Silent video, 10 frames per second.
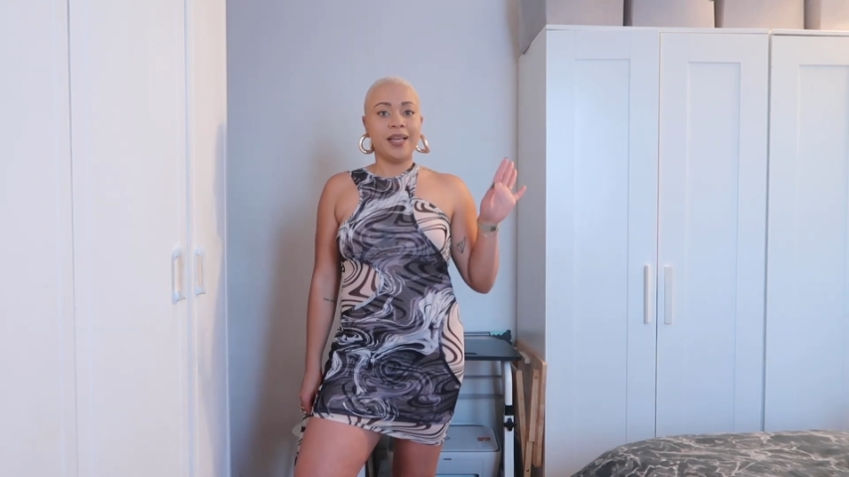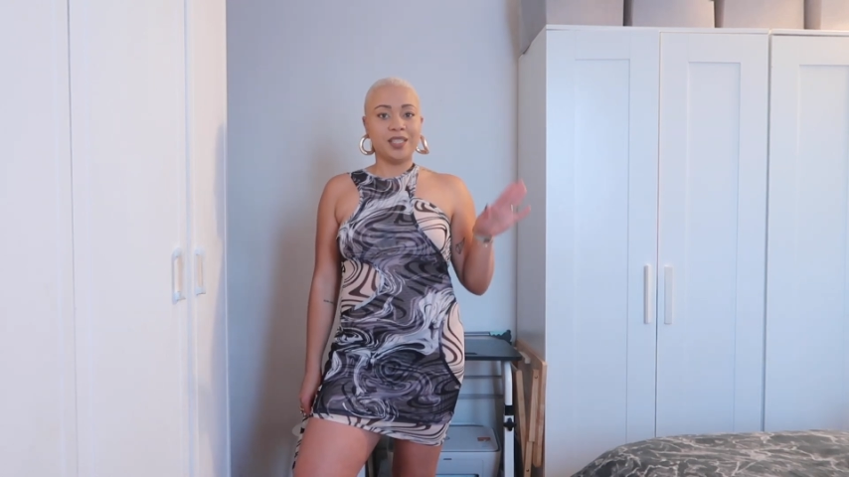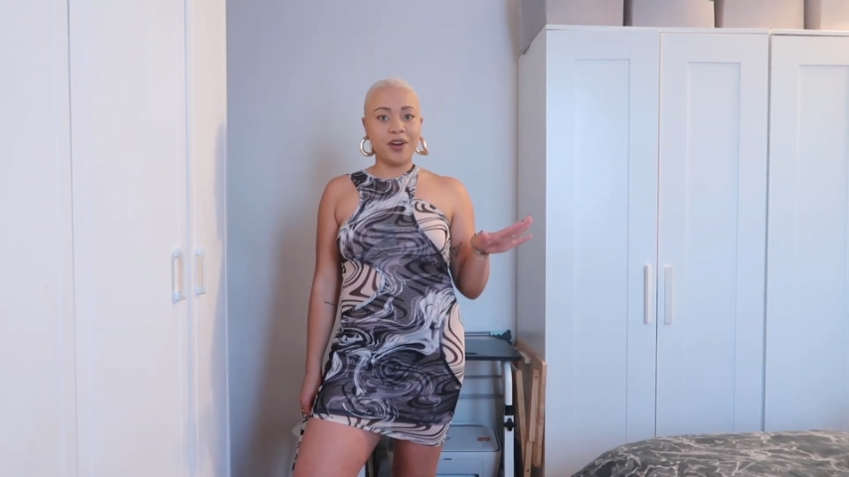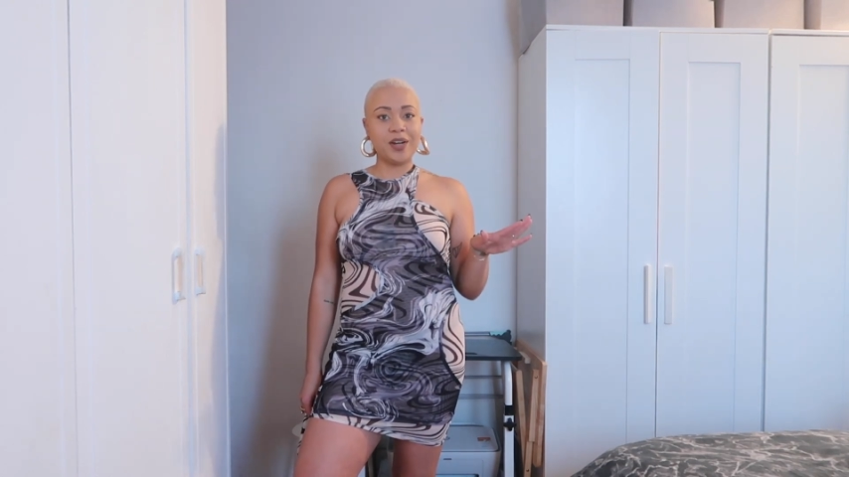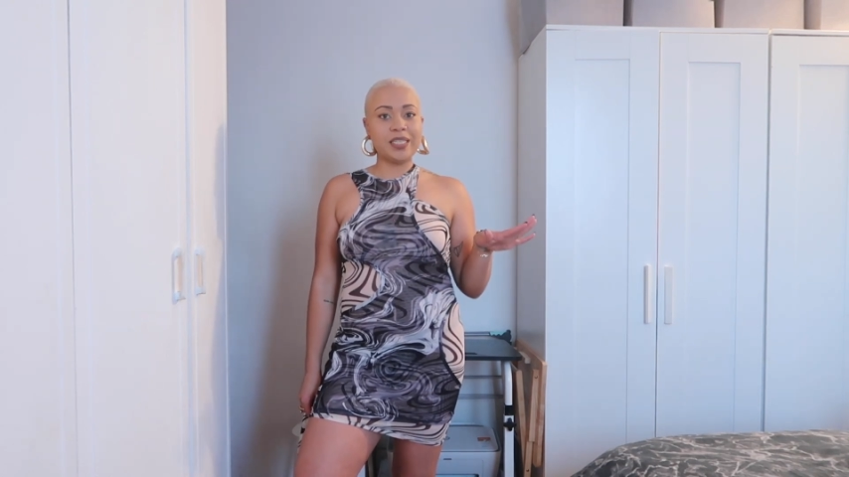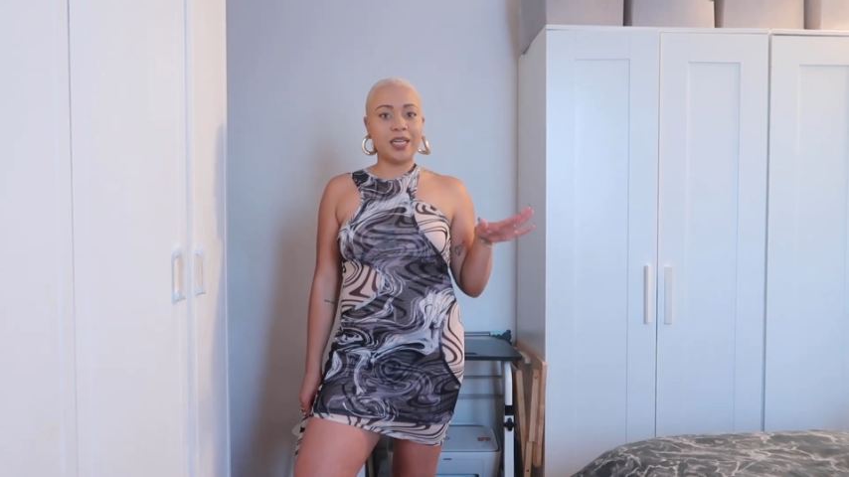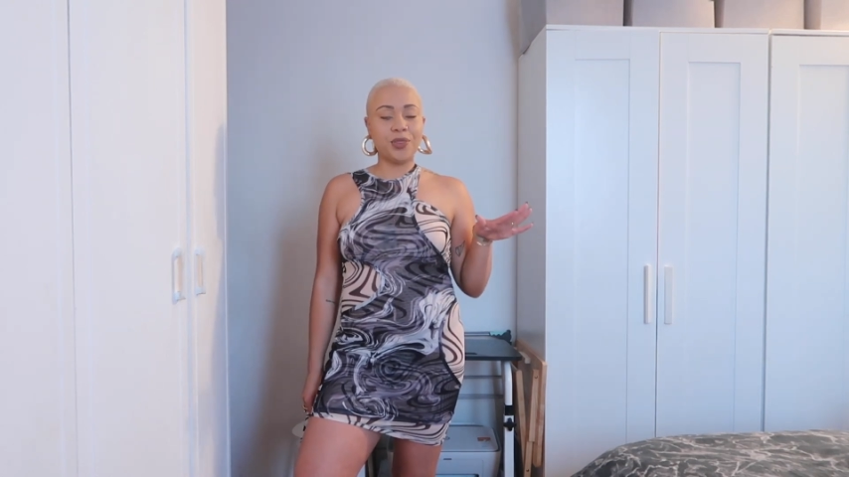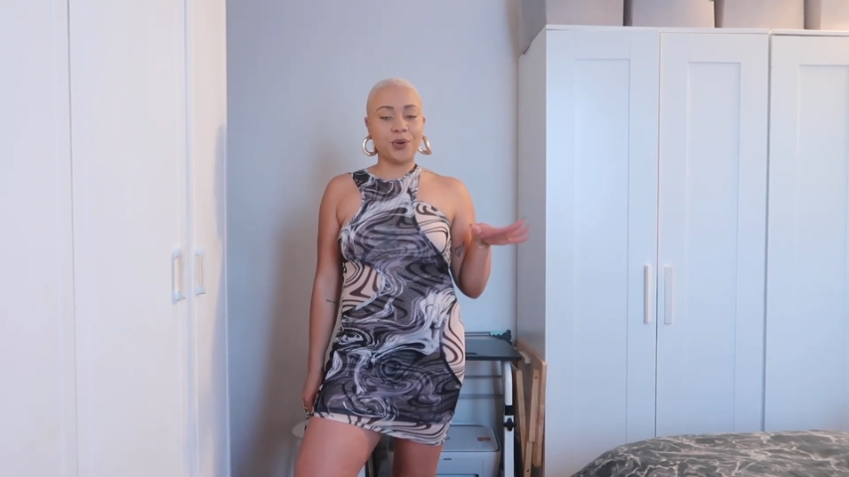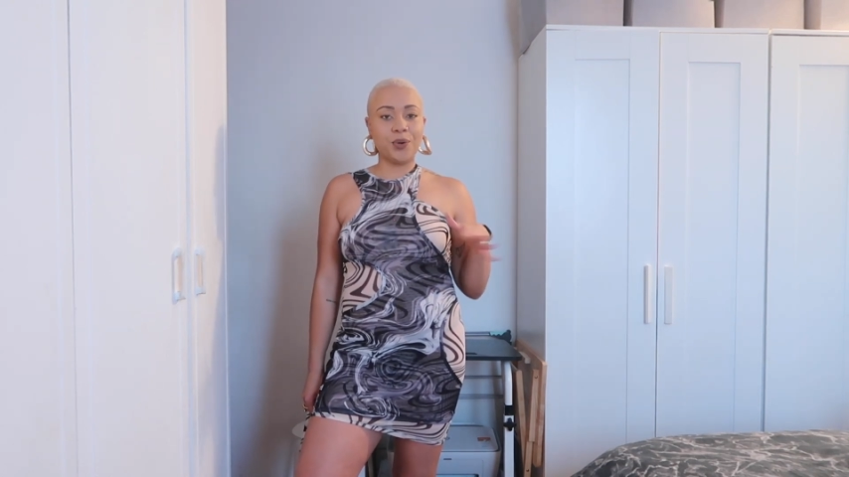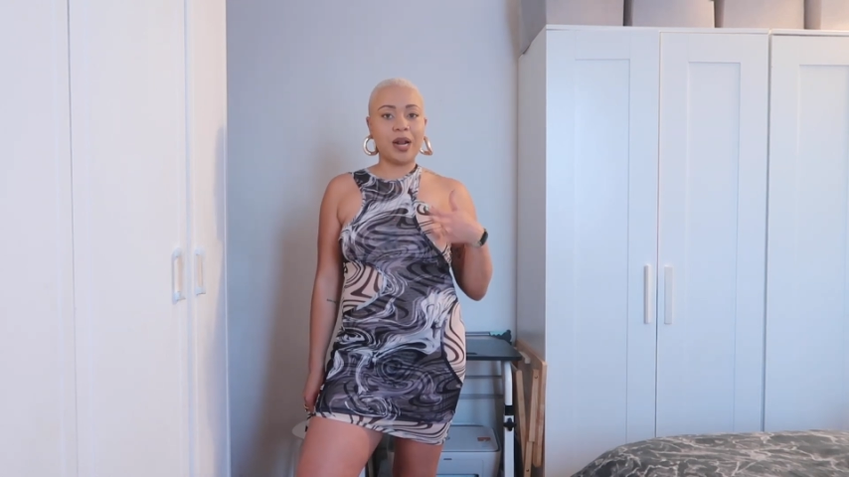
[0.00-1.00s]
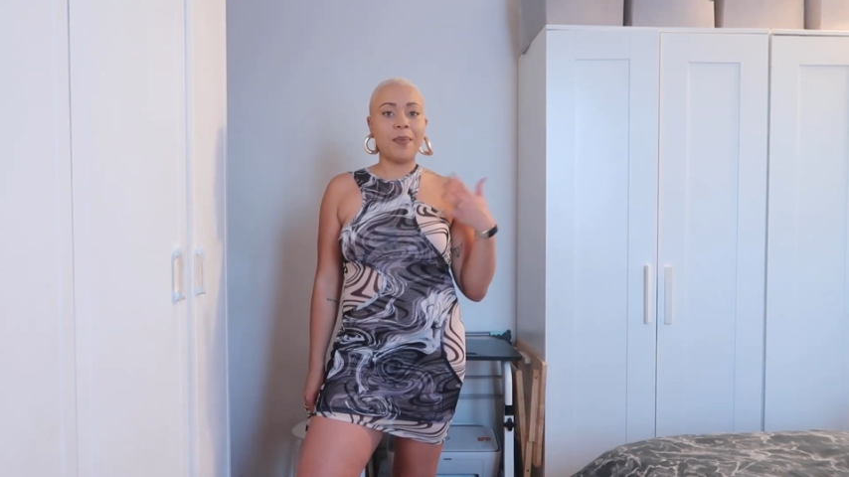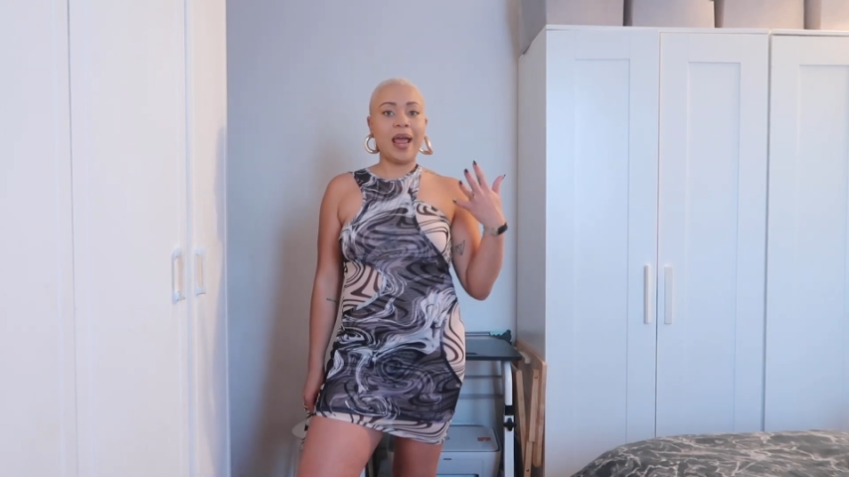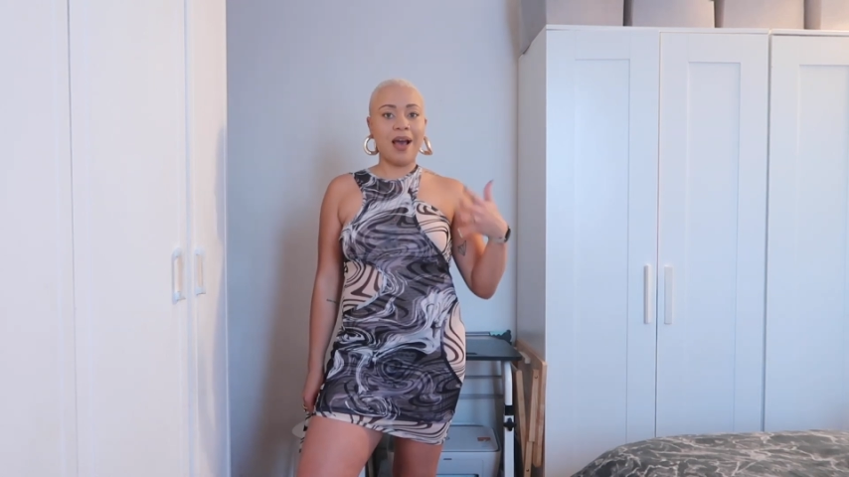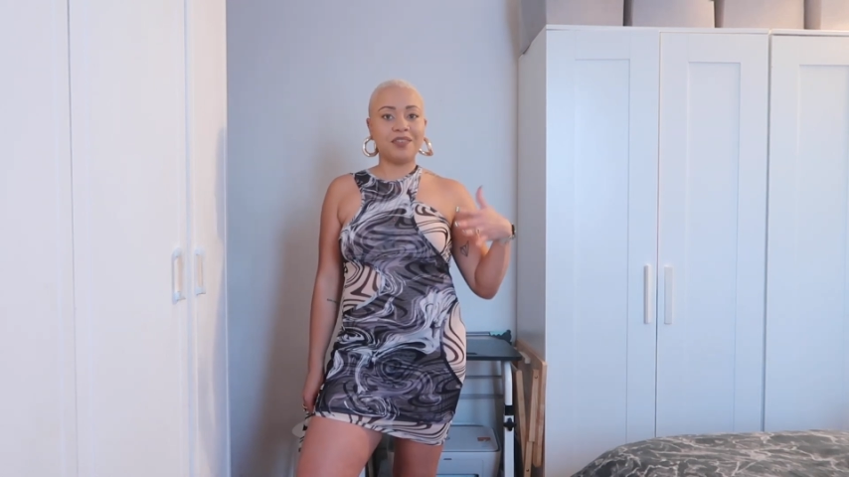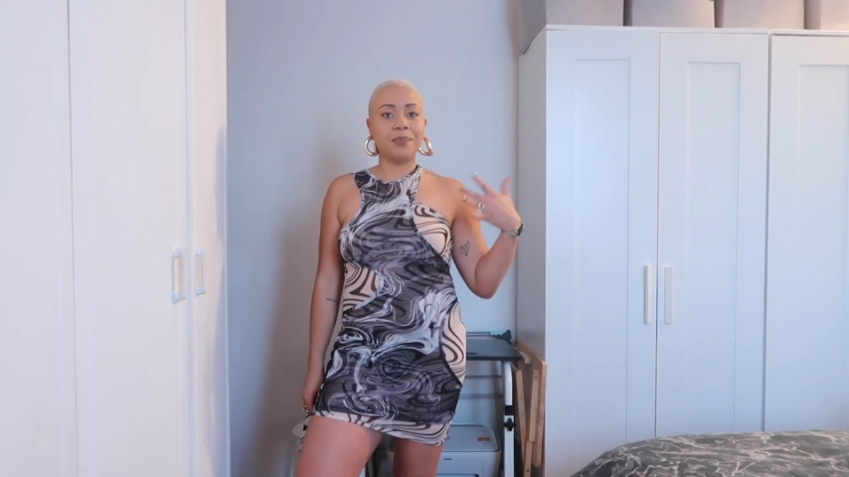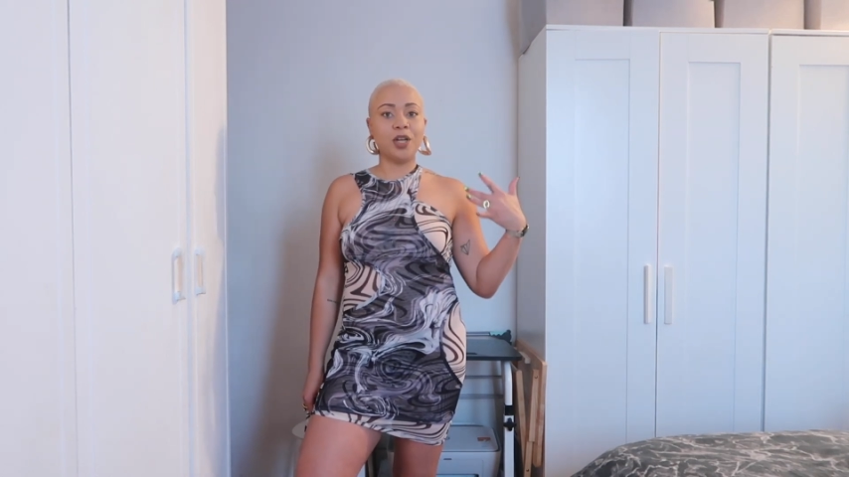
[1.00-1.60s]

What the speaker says: it's very see-through and I might have to